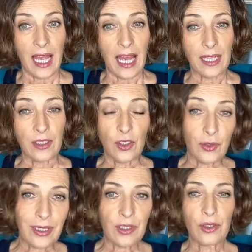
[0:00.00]
And you
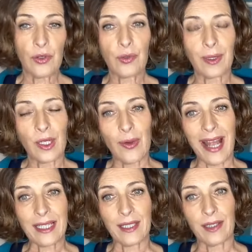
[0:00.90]
get to choose whether you
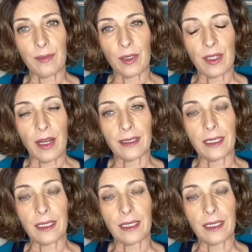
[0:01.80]
act on them or not.